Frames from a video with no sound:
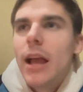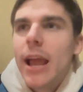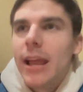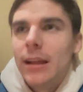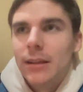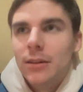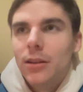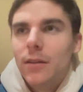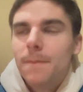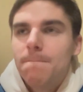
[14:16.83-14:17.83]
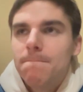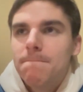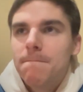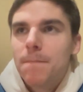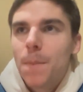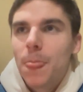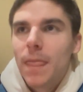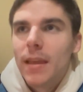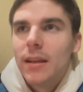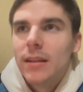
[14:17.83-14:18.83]
and
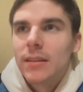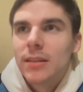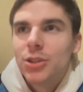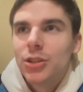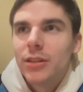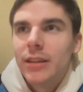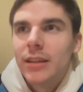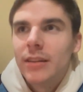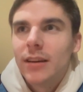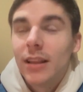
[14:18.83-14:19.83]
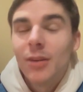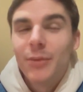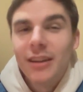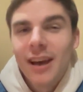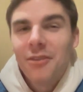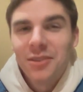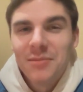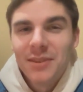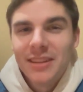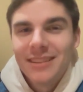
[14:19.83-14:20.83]
essentially allow me to not only
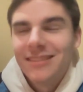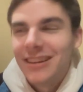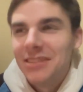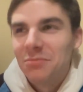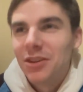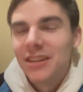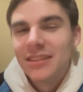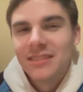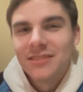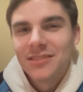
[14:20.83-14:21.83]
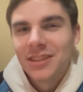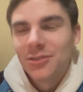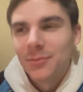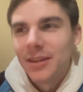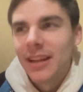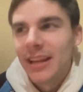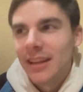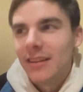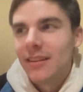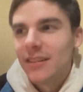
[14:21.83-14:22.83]
be a pretty decent singer, but
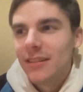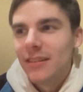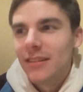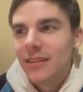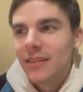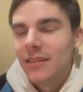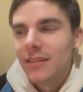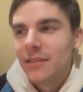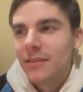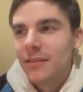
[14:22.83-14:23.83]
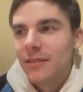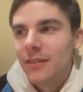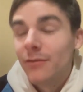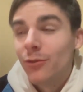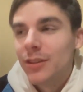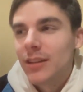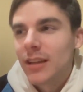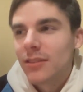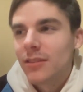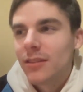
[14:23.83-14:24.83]
a voice
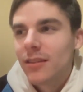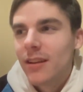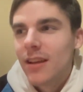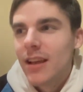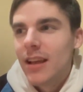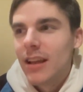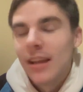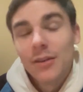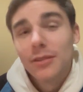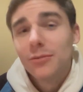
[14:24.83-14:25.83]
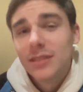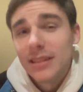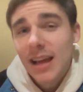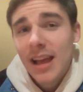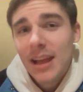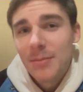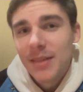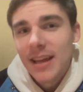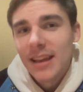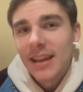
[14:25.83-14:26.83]
actor. Now, there was a time
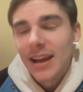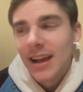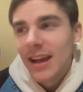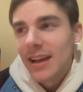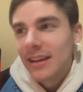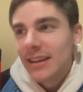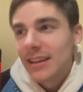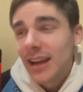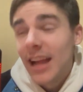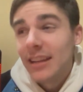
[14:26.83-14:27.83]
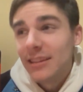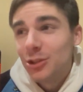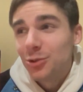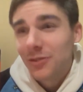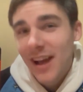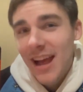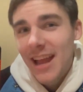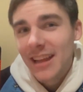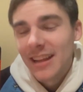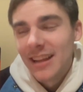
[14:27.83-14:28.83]
that I did
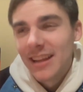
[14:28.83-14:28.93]
try